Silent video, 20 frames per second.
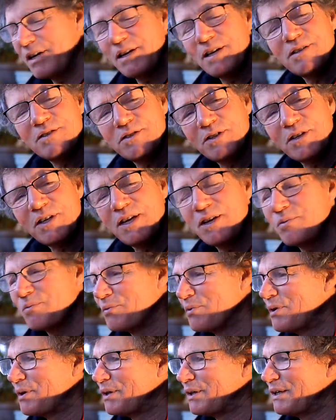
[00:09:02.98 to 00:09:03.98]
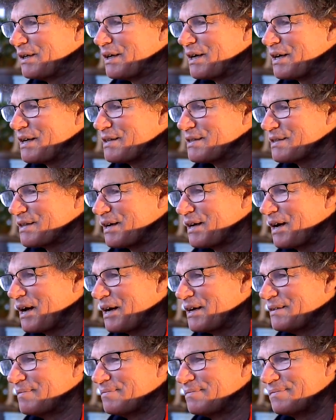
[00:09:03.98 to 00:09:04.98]
and it's looking really nice. I,
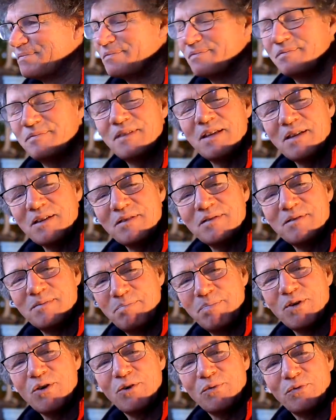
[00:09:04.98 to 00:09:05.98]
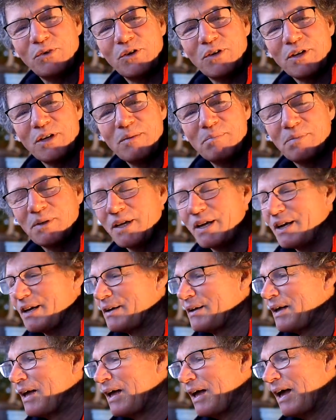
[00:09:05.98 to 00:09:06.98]
I beautiful looking
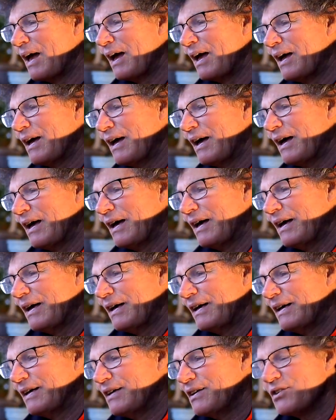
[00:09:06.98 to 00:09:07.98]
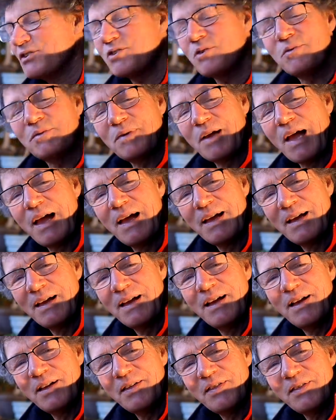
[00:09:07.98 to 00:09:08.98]
plant. So
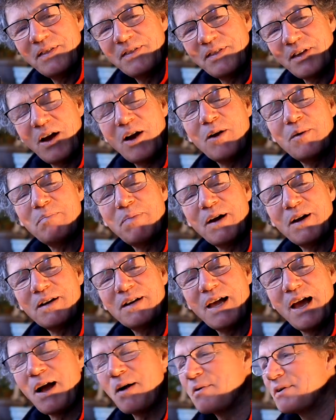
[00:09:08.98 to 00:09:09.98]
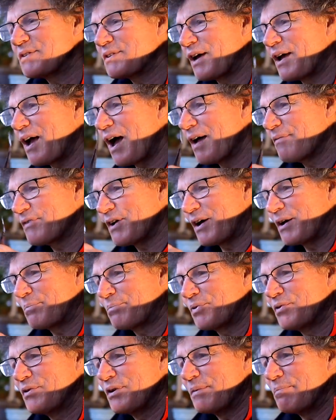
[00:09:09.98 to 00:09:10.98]
the hard part now is I, I've got to
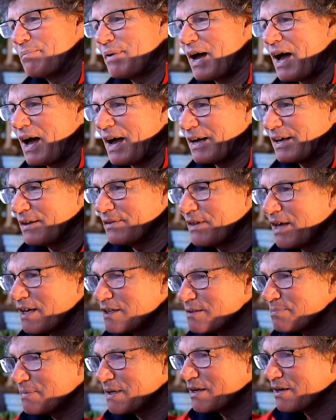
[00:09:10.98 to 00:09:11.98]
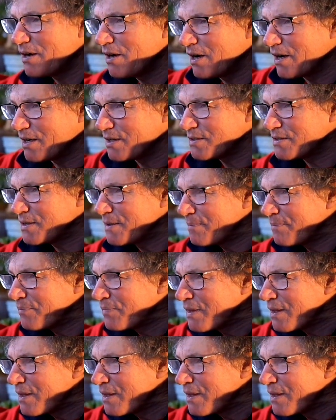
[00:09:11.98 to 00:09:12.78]
prune it back and that's because